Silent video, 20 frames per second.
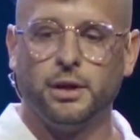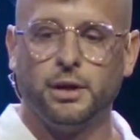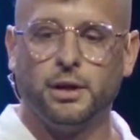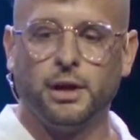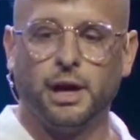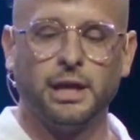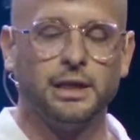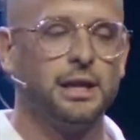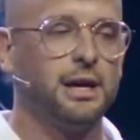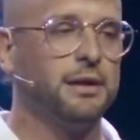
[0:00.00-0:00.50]

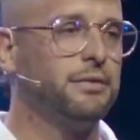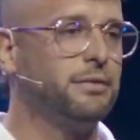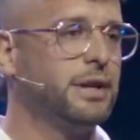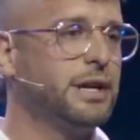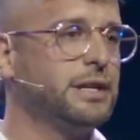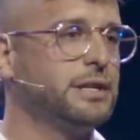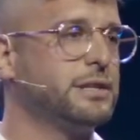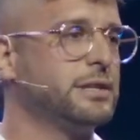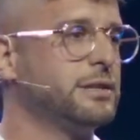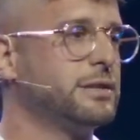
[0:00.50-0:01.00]
I love
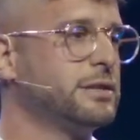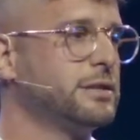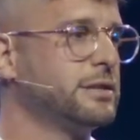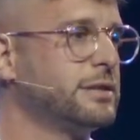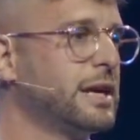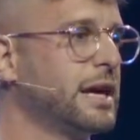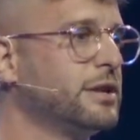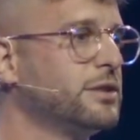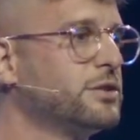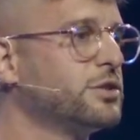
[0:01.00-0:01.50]
this. It's
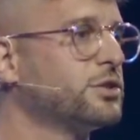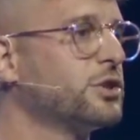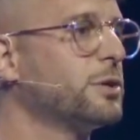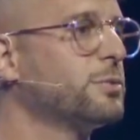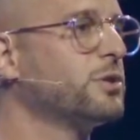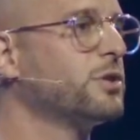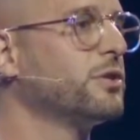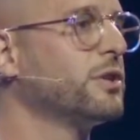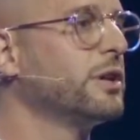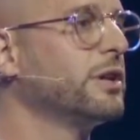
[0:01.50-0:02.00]
said in
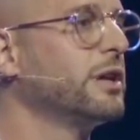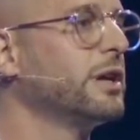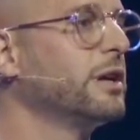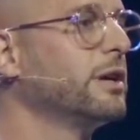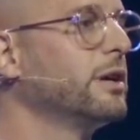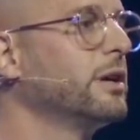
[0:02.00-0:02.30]
scripture that the